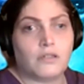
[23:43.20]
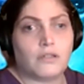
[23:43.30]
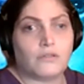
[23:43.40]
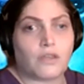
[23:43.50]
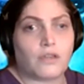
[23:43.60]

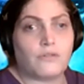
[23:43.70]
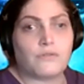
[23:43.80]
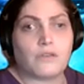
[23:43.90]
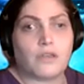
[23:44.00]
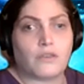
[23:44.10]

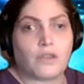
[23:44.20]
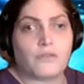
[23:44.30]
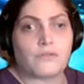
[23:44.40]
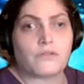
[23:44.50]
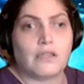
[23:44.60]

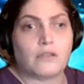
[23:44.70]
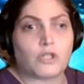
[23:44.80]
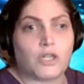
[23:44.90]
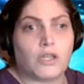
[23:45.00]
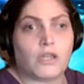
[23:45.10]
Those need to
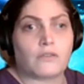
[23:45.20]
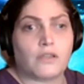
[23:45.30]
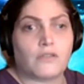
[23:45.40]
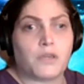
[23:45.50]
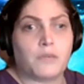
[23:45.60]
check.
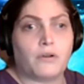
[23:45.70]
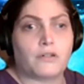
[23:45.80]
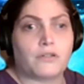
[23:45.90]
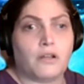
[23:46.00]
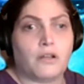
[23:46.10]
These people
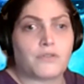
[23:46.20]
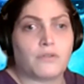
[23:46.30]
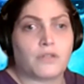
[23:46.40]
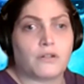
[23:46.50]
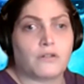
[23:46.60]
are
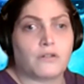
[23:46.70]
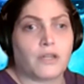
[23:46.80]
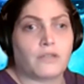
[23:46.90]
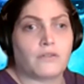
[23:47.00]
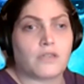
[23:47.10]
also turning
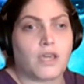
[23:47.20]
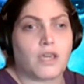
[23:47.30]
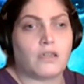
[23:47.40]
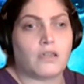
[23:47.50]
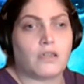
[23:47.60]
around and
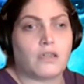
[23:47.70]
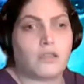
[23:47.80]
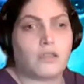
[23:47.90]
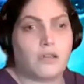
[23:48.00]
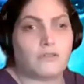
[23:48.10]
attacking
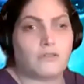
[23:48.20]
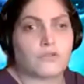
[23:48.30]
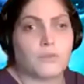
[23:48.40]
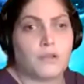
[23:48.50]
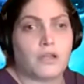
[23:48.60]
others,
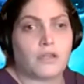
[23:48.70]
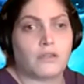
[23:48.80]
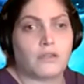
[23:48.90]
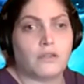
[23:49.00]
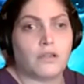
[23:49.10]
blocking
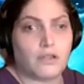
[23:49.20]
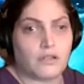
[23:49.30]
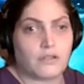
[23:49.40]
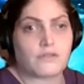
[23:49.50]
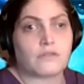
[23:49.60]

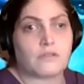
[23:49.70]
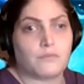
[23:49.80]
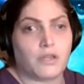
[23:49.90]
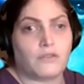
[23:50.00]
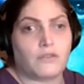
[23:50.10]
us
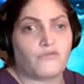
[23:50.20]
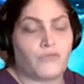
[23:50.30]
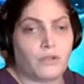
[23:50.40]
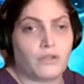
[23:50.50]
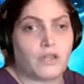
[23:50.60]
being
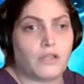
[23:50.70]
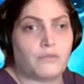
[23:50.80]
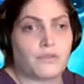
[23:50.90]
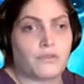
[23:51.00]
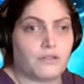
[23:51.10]
affiliated
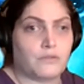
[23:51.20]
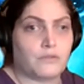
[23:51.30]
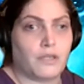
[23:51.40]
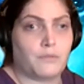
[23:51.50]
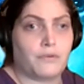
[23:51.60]
with other
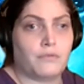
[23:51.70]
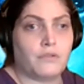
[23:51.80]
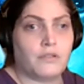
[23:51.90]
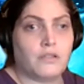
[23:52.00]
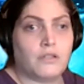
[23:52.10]
people
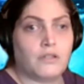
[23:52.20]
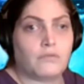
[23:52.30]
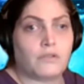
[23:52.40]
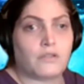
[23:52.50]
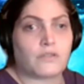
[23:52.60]

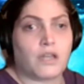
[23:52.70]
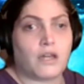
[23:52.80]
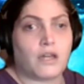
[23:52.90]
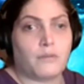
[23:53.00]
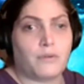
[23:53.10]
when it's
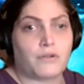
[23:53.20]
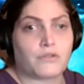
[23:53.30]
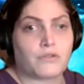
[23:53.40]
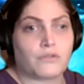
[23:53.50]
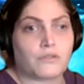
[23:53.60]
not our
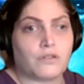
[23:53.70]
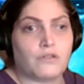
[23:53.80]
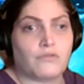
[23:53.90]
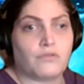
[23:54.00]
personal stuff.